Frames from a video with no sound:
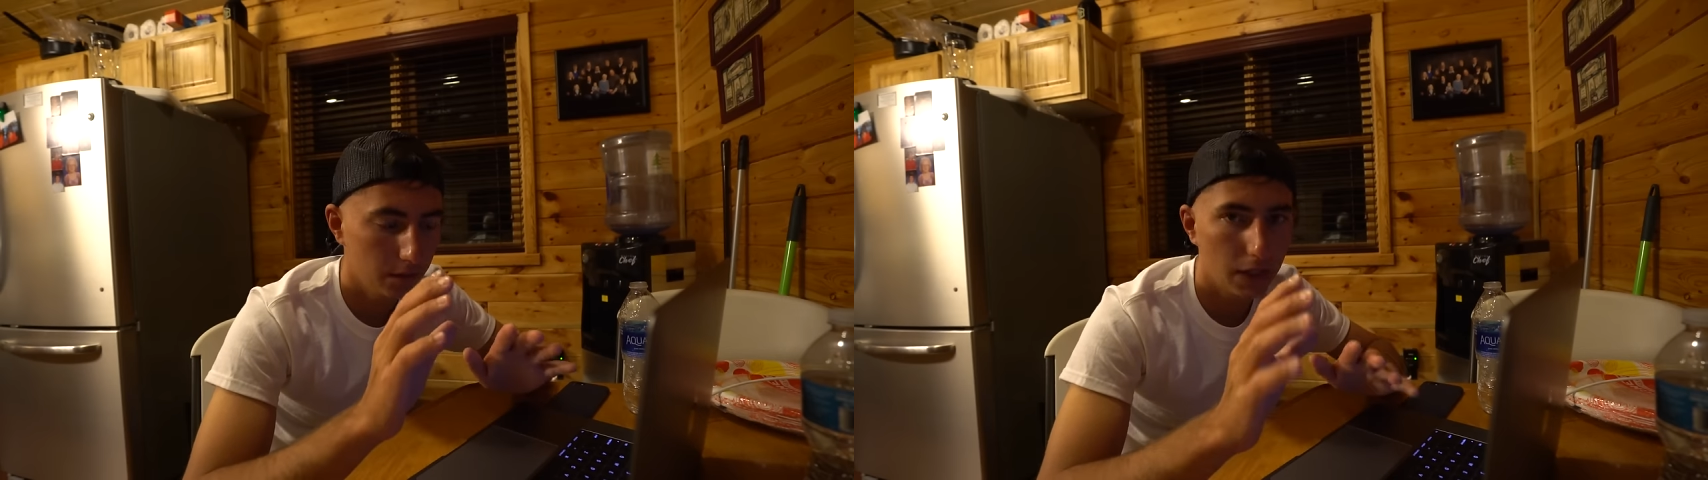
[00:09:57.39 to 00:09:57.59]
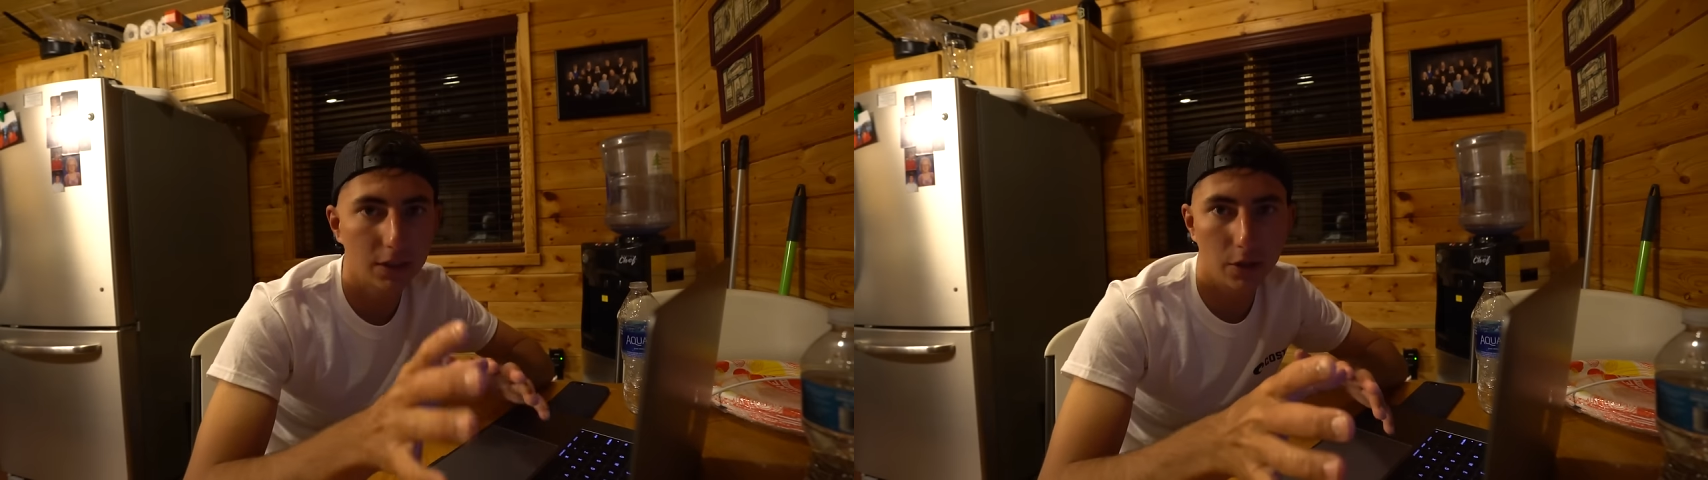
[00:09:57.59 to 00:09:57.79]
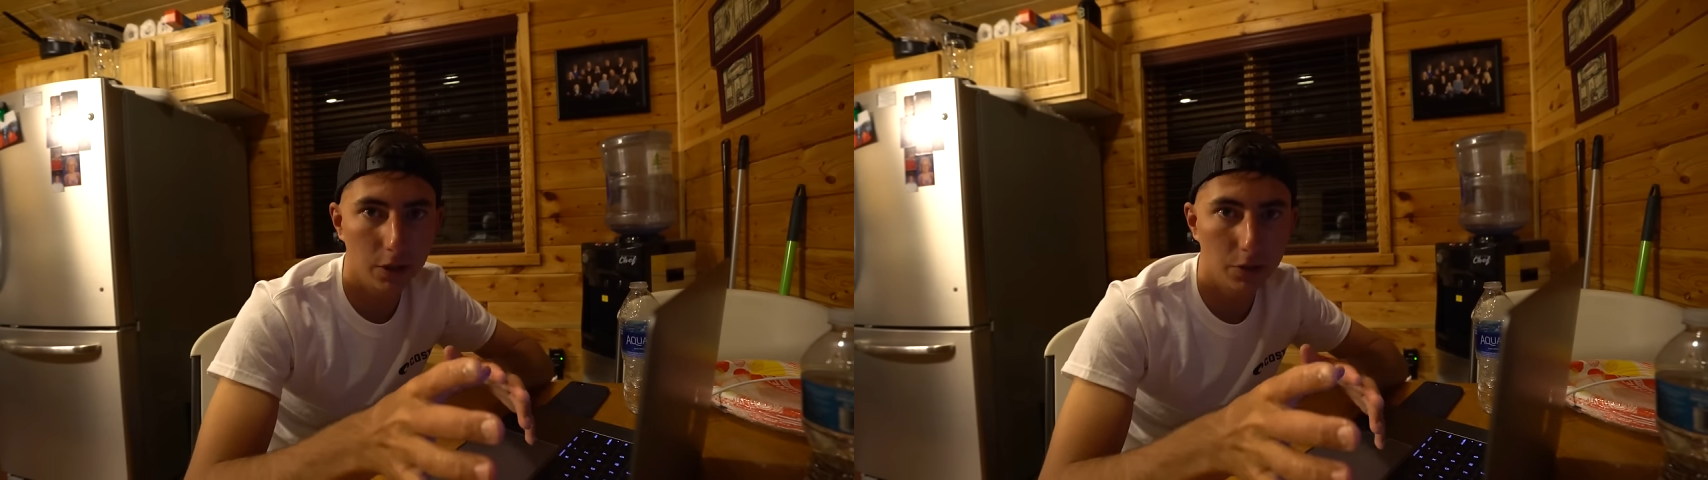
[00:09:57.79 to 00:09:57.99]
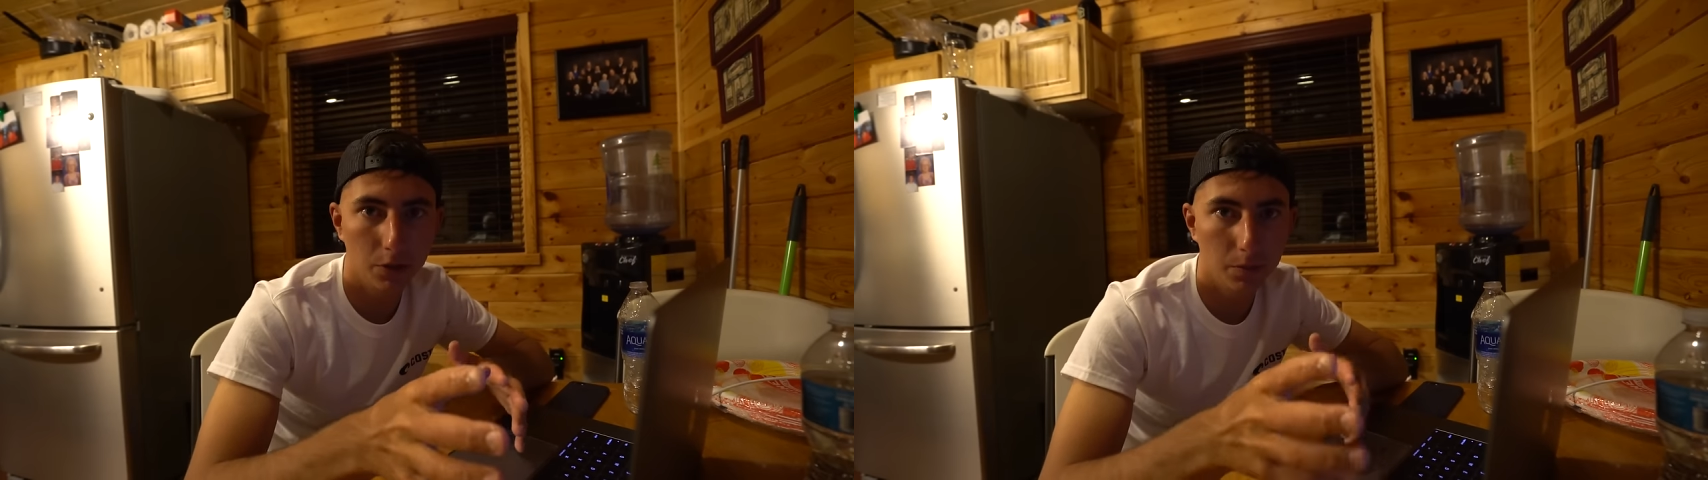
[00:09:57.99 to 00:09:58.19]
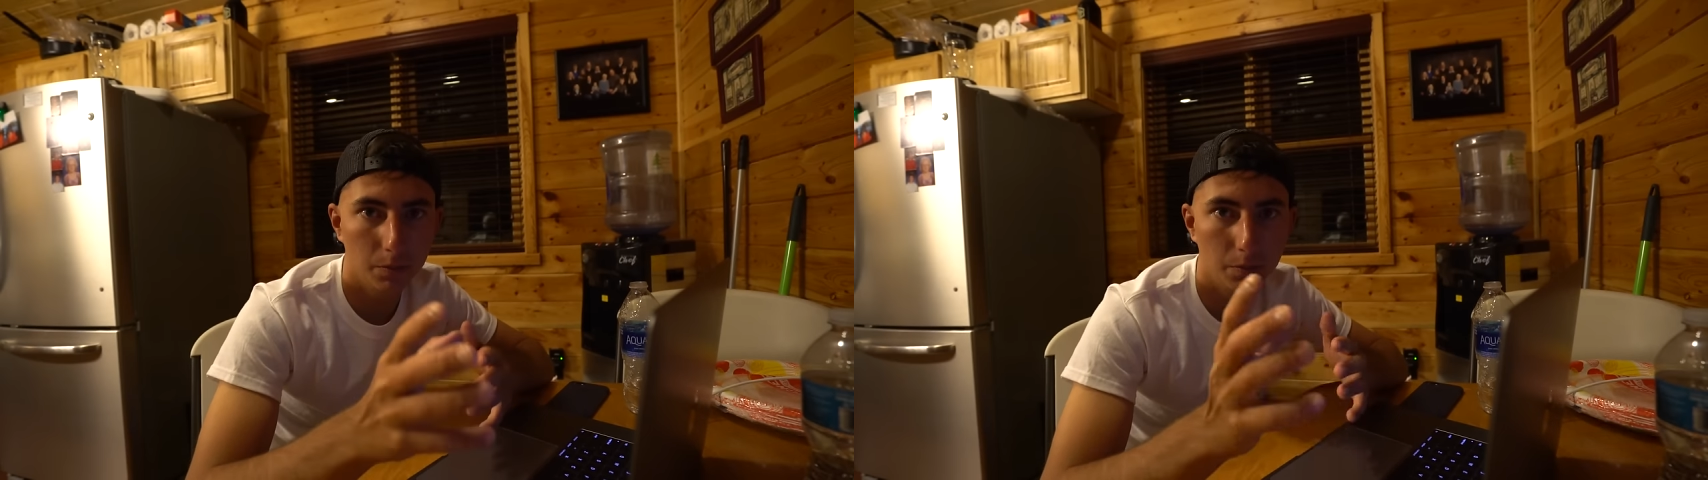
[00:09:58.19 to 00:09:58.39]
That's how I
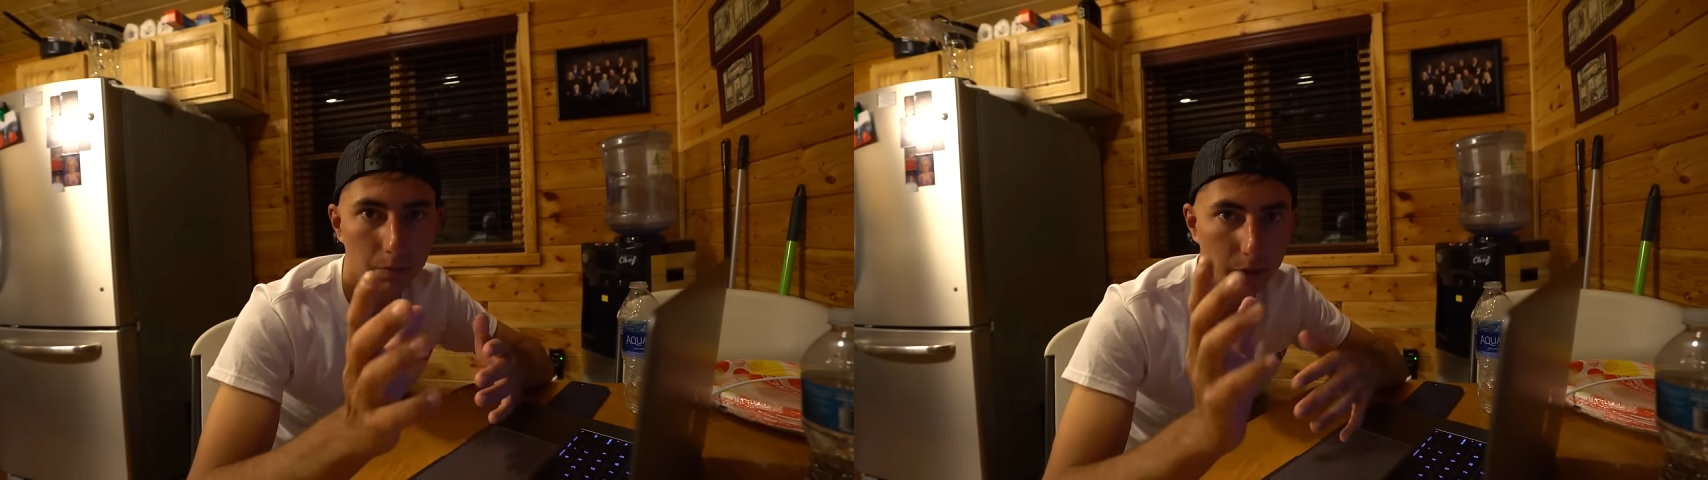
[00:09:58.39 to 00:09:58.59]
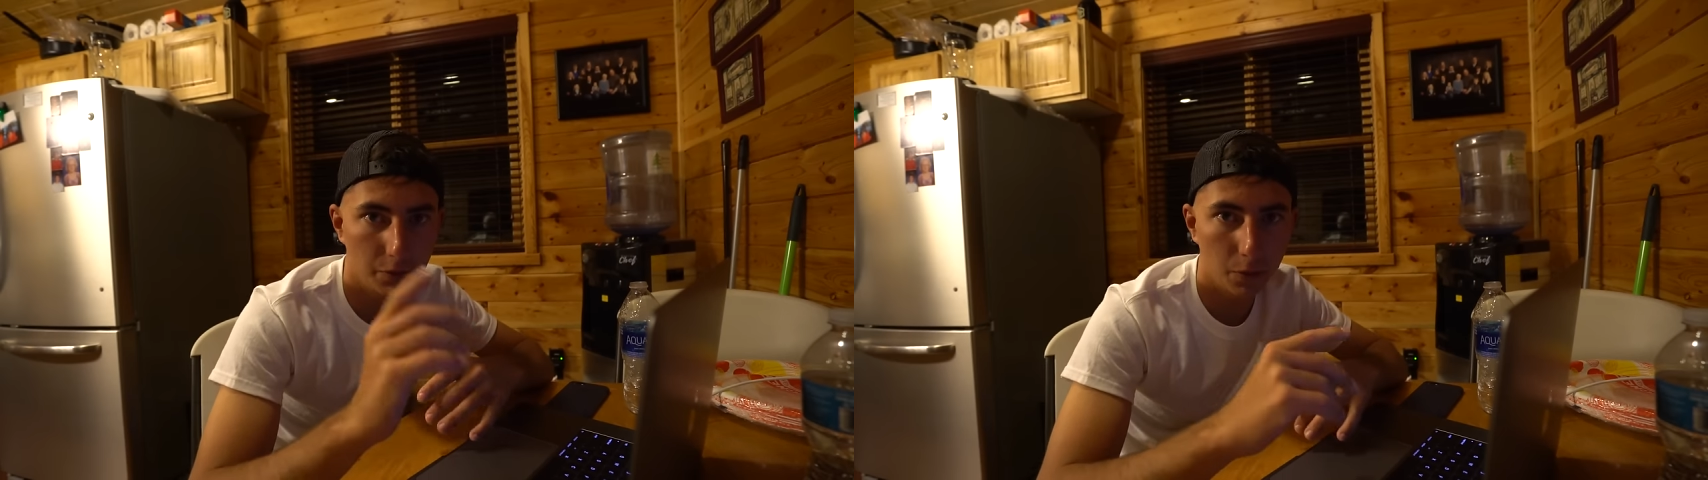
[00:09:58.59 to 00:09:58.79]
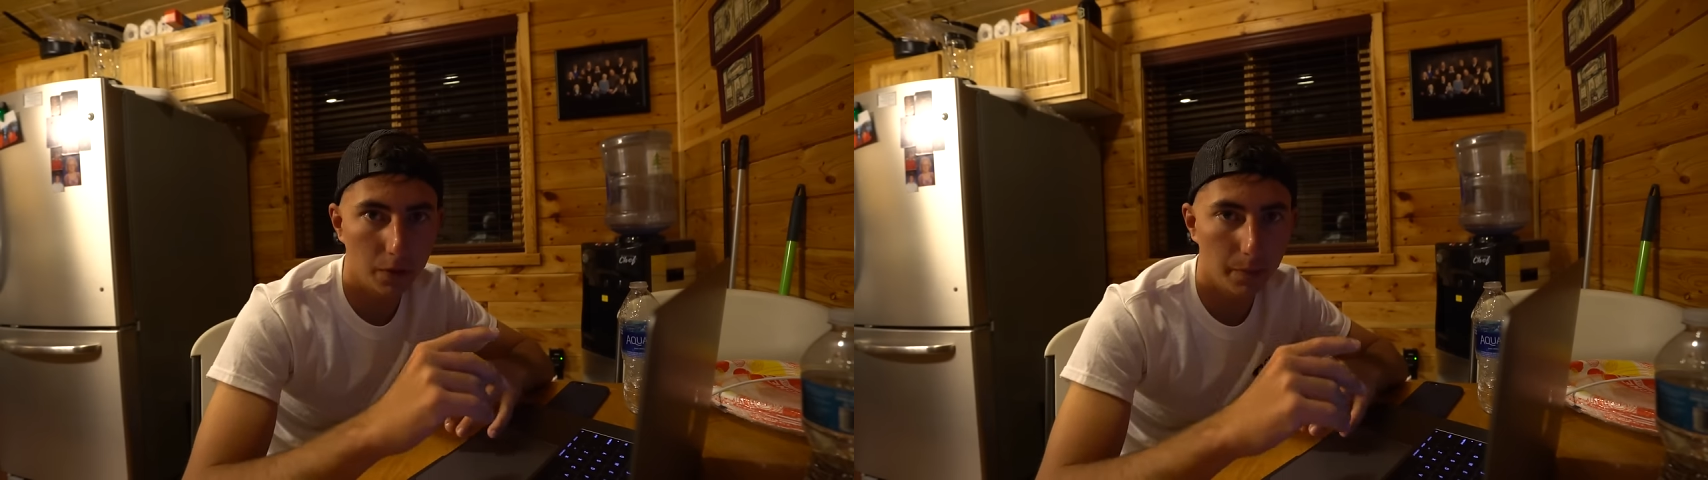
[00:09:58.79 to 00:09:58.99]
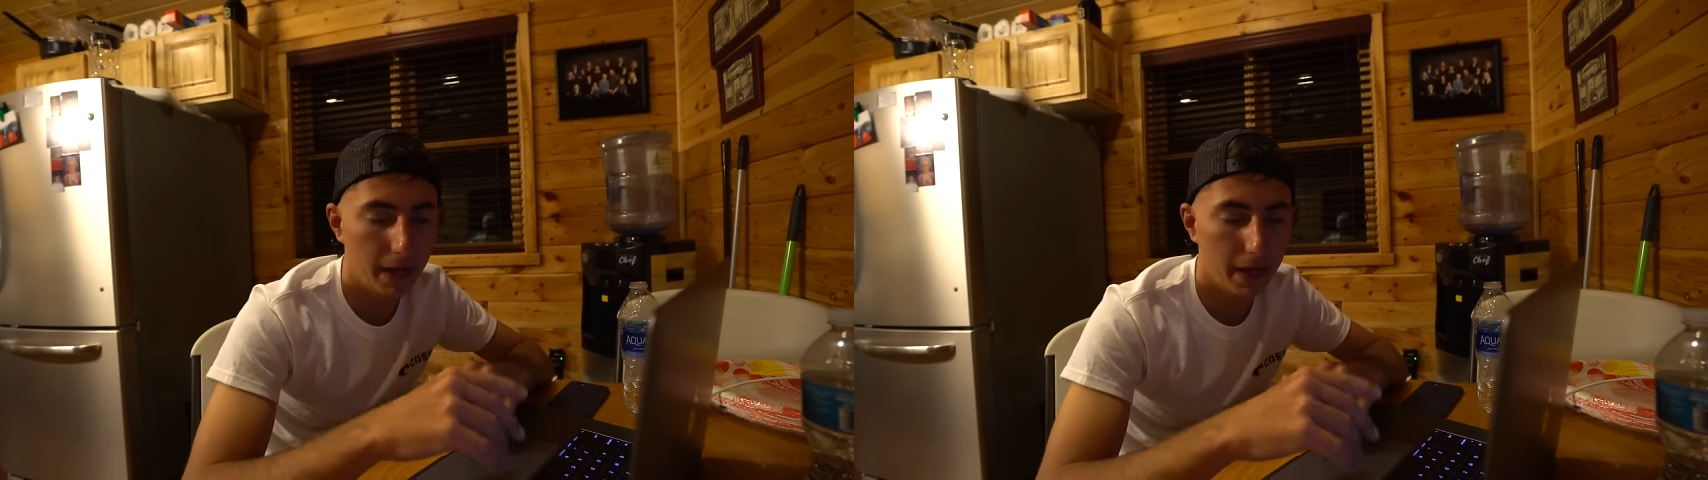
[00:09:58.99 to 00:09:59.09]
knew him before in the